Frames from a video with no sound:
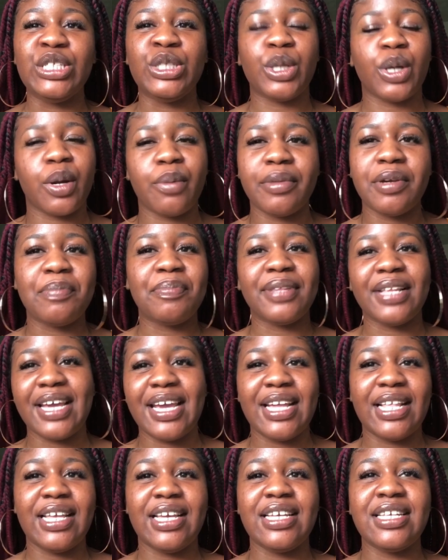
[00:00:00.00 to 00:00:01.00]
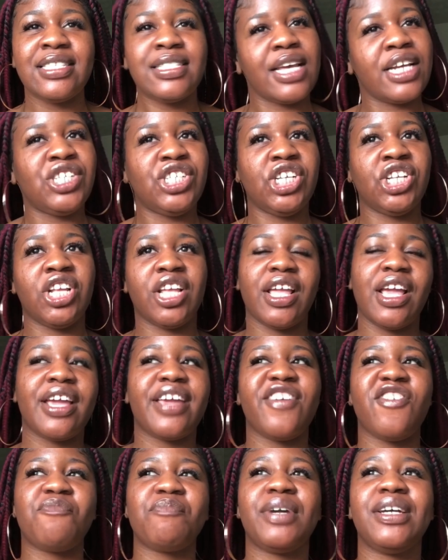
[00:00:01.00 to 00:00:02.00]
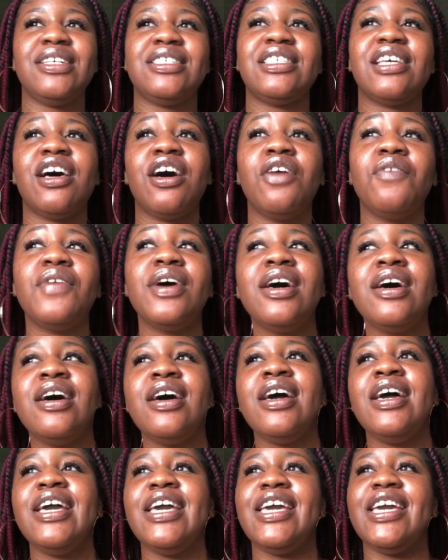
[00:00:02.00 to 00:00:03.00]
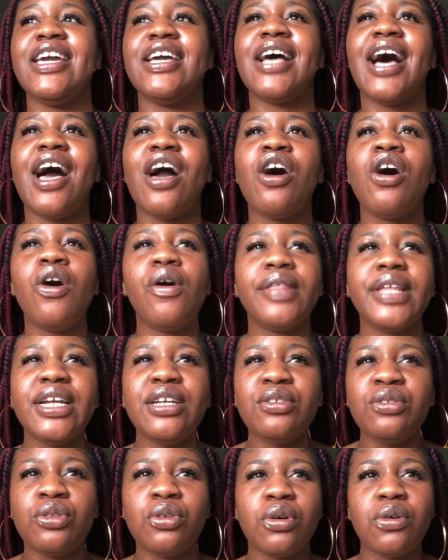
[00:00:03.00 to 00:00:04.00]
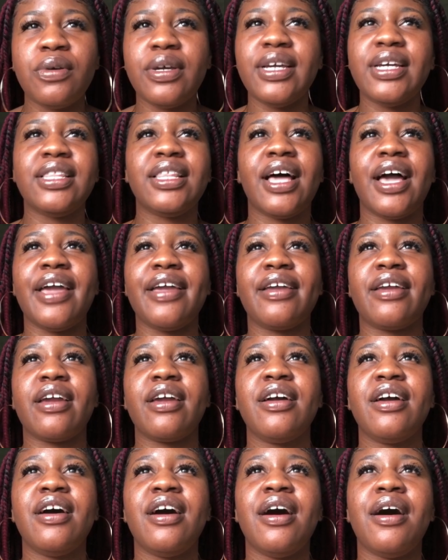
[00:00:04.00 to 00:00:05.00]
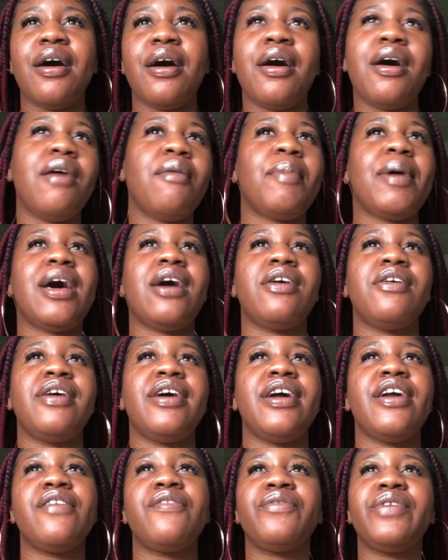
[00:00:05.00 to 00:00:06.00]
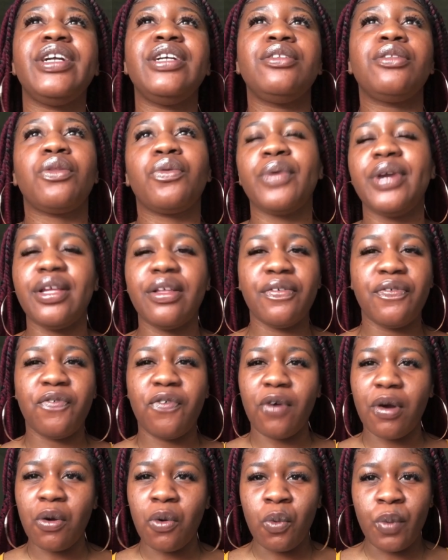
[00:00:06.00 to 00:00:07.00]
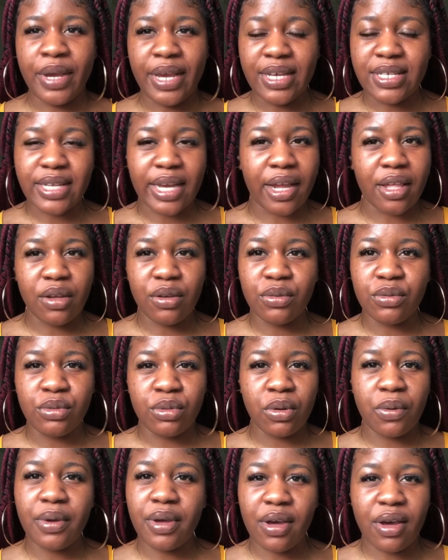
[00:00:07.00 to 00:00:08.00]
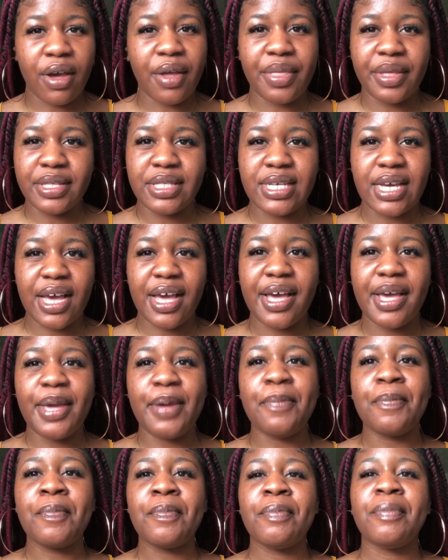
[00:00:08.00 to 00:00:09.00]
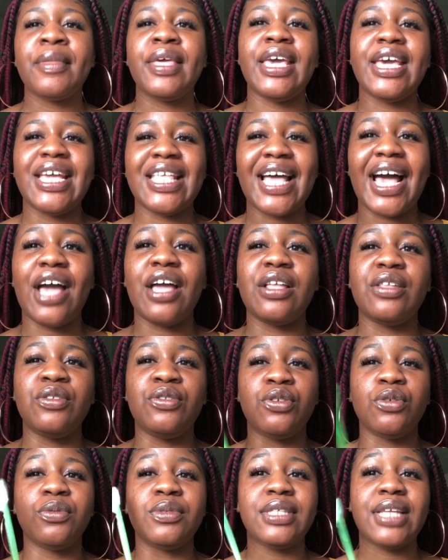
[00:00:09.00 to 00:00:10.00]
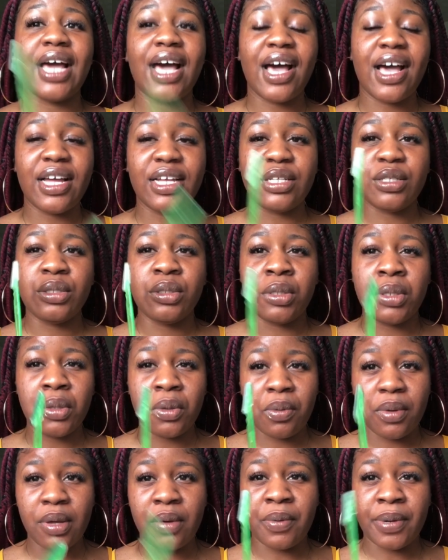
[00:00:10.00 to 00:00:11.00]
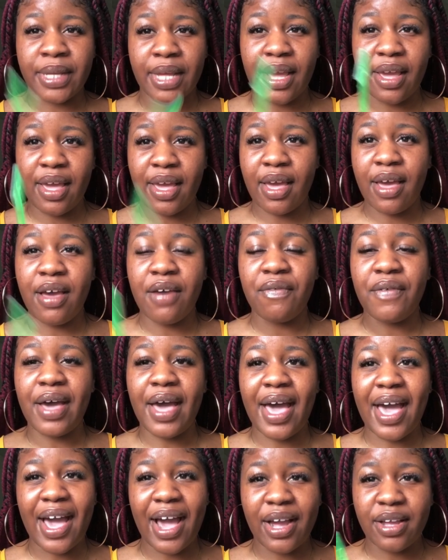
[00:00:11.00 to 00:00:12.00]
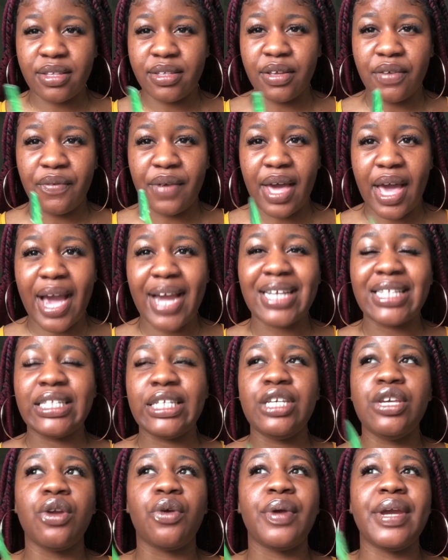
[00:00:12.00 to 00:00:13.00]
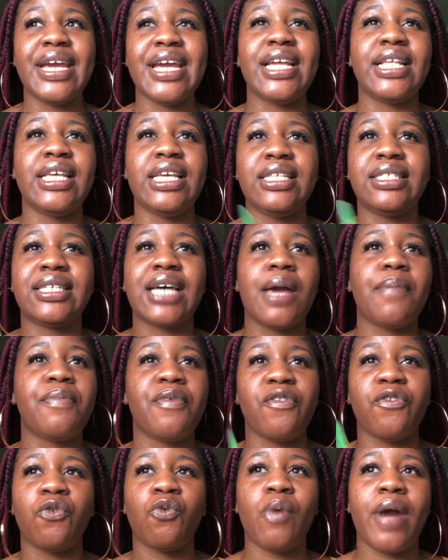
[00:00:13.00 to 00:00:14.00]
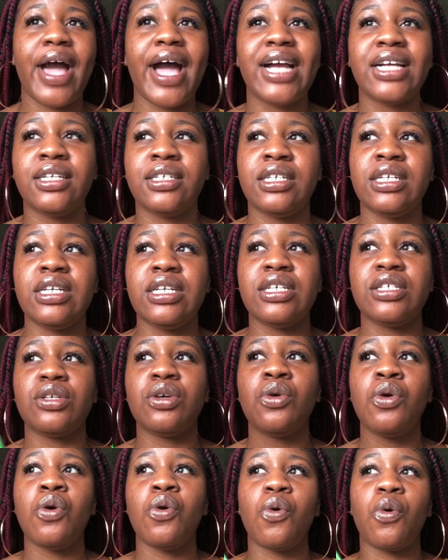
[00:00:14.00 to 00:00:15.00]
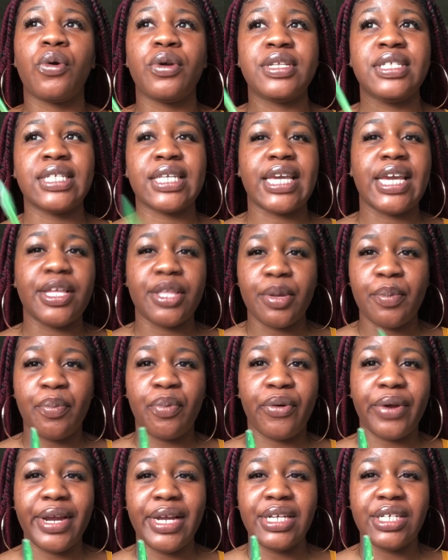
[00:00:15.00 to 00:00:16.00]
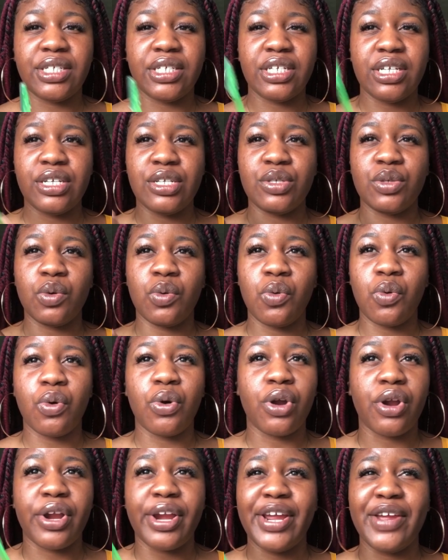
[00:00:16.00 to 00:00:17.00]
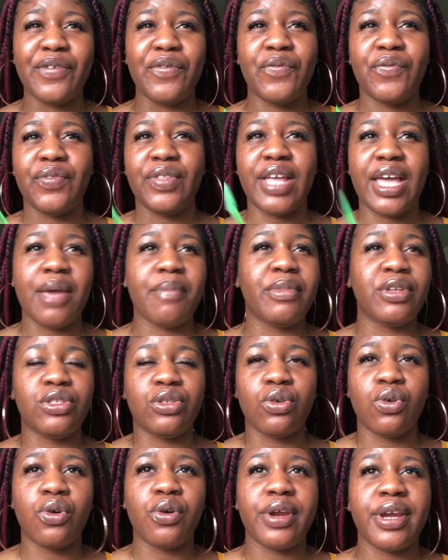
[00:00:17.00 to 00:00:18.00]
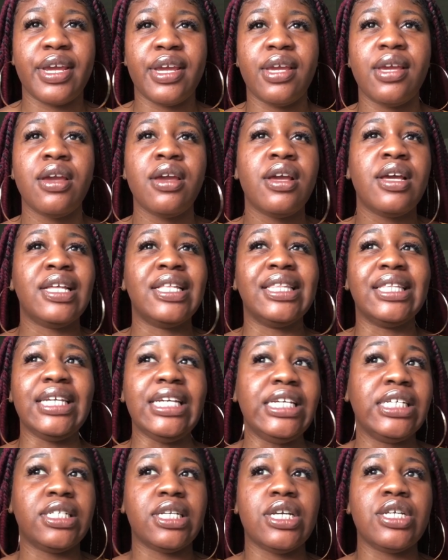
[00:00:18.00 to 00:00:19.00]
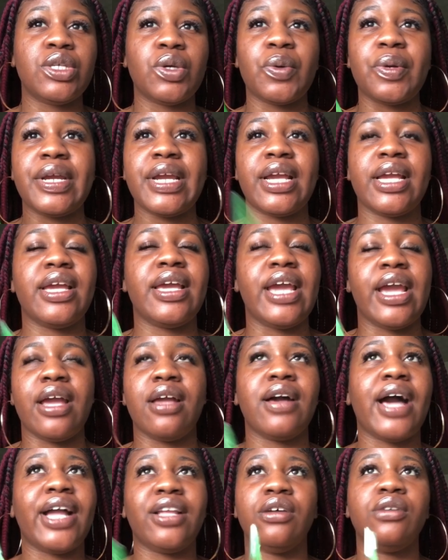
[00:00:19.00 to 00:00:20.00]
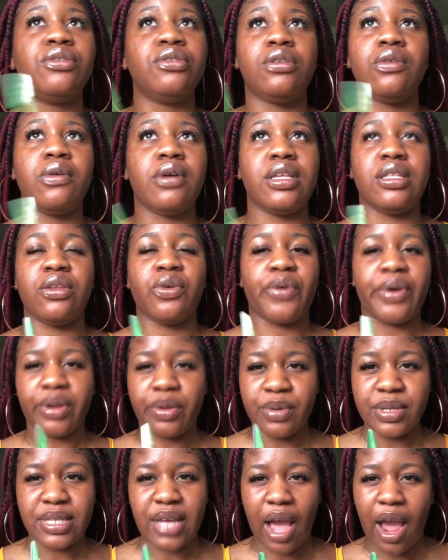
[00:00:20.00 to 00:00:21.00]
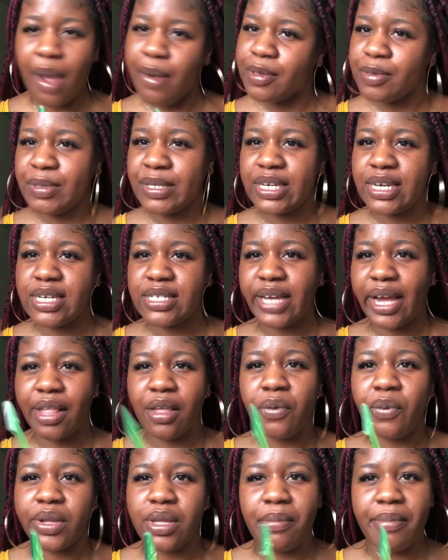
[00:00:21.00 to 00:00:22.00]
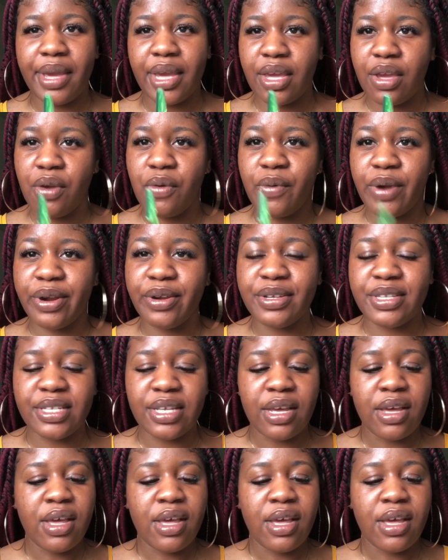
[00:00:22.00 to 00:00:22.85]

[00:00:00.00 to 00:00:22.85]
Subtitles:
dermaplaning session that I give myself, and I only do it like about every 3 to 4 weeks. I don't do it all the time, And I do not do it when I have active acne or any type of rashes or skin abrasions or inflammatory lesions, or I don't do it during those times because I don't want to make it worse.